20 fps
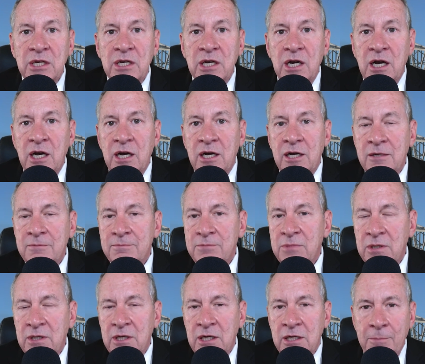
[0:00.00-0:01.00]
a
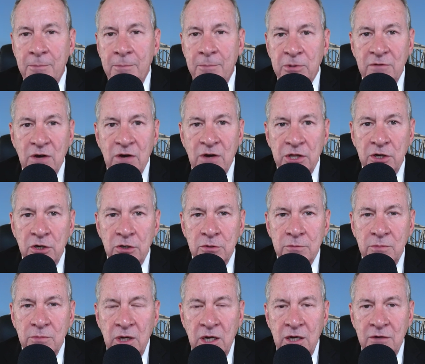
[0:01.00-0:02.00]
couple of other
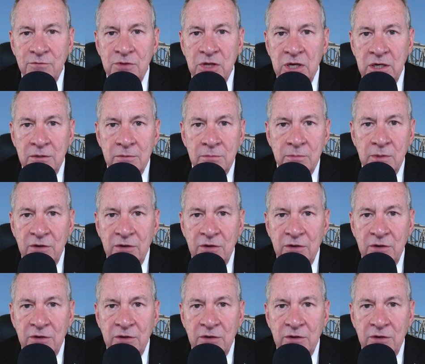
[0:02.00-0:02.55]
of the